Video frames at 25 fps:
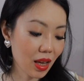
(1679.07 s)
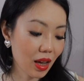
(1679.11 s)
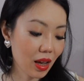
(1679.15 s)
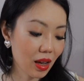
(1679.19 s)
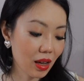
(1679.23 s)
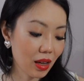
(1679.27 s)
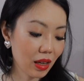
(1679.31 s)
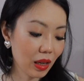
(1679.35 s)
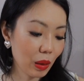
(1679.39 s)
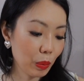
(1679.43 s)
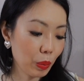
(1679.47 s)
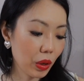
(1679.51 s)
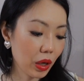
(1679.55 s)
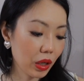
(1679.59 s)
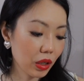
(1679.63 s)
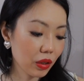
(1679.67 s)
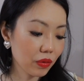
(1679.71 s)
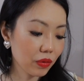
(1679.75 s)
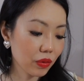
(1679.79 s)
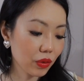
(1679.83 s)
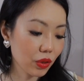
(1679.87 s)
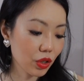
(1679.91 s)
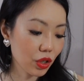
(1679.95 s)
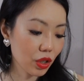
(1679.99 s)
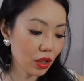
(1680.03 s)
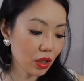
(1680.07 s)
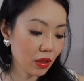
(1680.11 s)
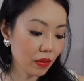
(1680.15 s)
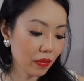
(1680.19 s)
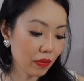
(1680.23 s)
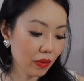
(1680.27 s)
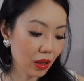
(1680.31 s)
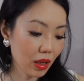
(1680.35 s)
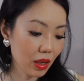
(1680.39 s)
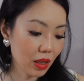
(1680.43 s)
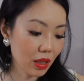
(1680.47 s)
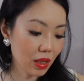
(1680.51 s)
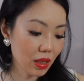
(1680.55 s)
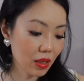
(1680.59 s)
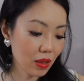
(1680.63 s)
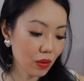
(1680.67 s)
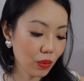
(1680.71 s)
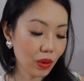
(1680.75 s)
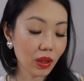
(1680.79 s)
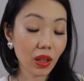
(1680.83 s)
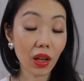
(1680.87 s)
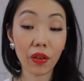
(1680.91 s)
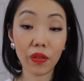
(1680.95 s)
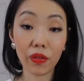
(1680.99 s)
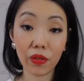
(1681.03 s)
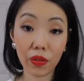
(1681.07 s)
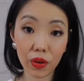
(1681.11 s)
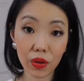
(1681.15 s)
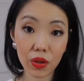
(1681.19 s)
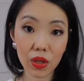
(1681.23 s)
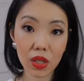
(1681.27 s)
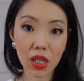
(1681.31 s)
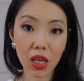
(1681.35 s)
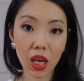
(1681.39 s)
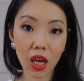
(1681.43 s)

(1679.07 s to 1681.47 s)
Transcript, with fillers: I bought a version of this when they first